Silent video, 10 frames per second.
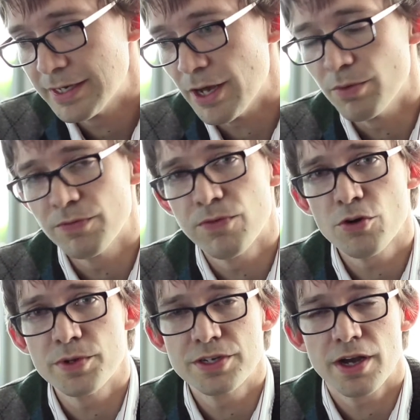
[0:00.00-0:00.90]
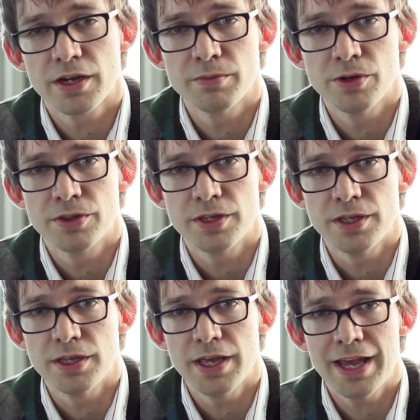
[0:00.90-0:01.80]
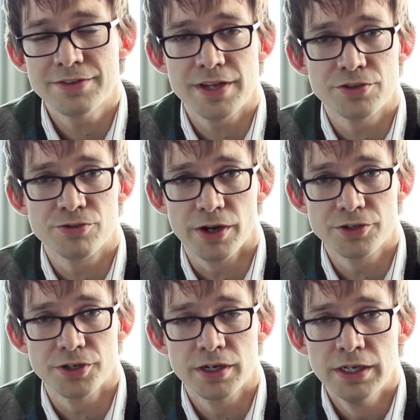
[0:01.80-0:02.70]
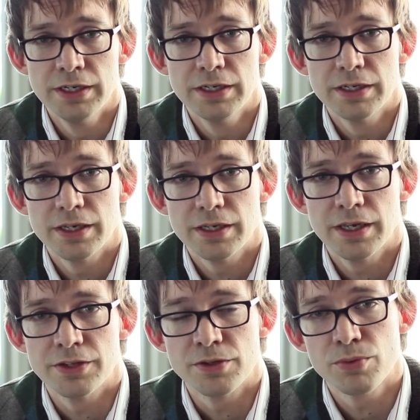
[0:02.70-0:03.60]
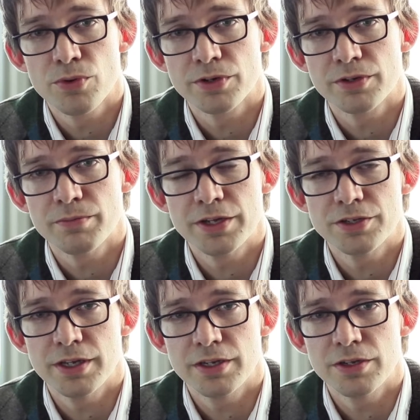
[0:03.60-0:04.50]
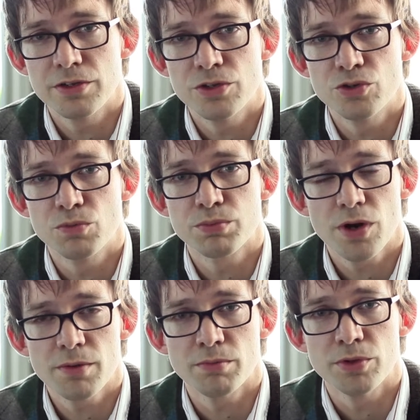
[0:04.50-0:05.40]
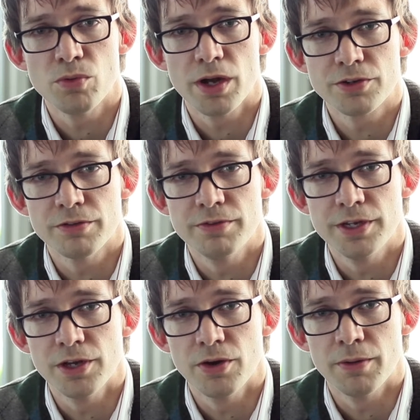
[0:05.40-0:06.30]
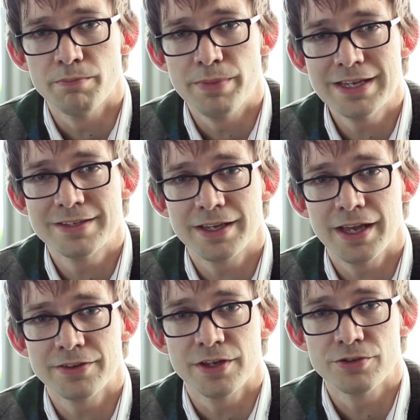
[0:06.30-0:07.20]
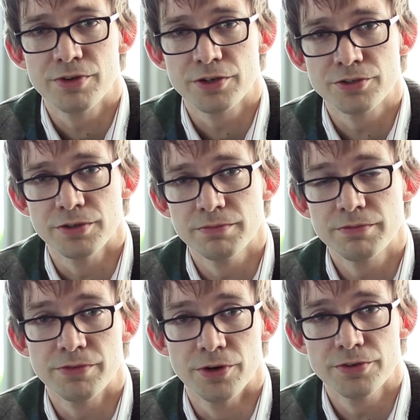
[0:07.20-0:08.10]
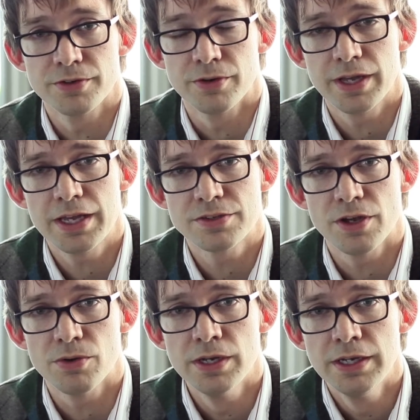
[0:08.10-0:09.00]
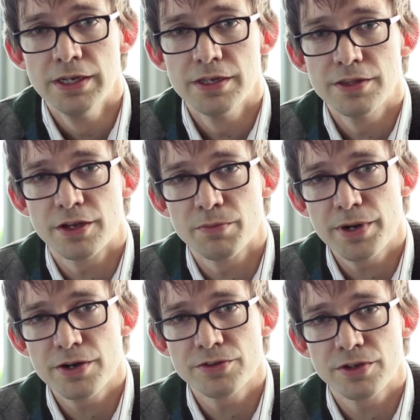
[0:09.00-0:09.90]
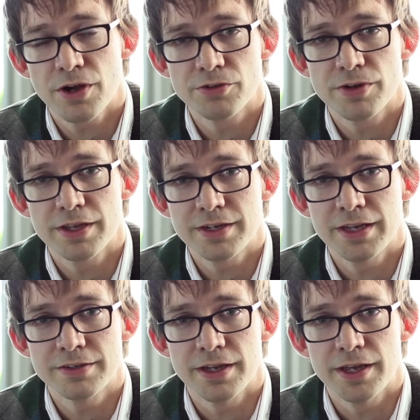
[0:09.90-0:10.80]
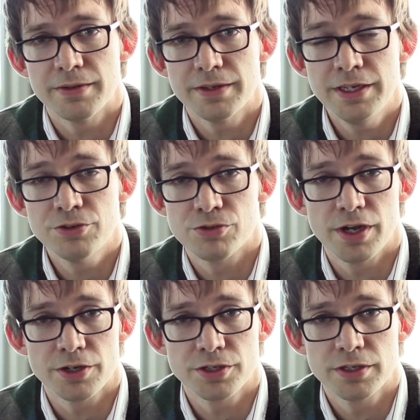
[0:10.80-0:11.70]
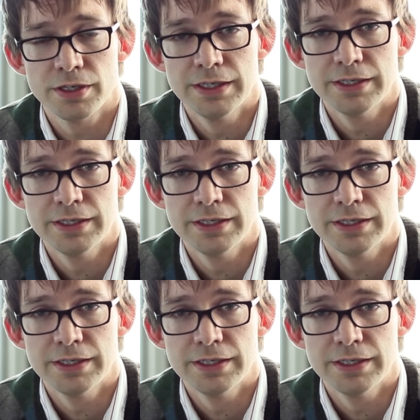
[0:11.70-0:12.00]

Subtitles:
Now, before we talk about the essay structure, it's important to mention that you should probably watch the video on basic essay structure first, okay? So the comparison-contrast essay introduction